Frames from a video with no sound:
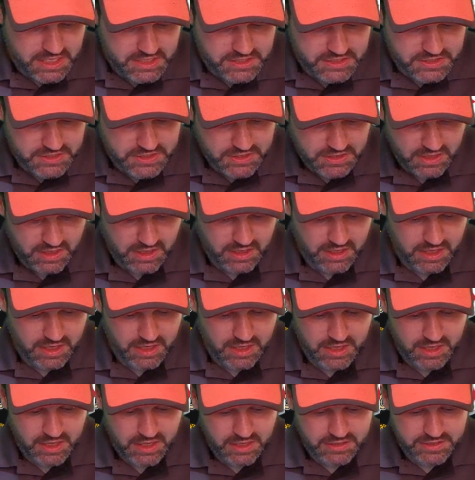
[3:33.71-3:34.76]
East,
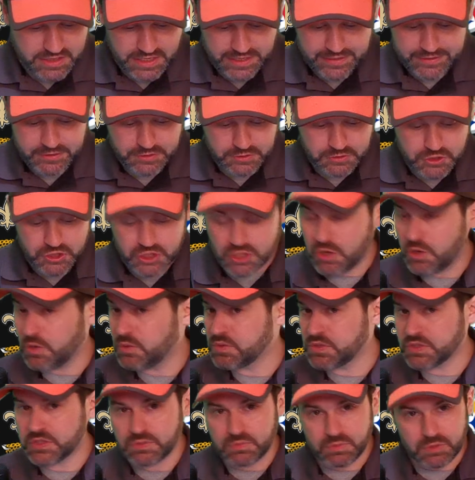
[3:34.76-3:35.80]
Daniel
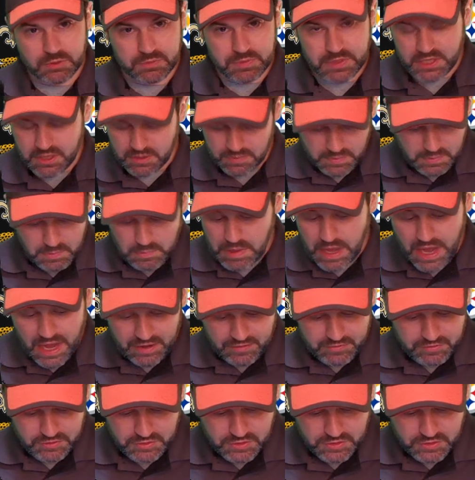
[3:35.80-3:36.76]
Jones will be coming back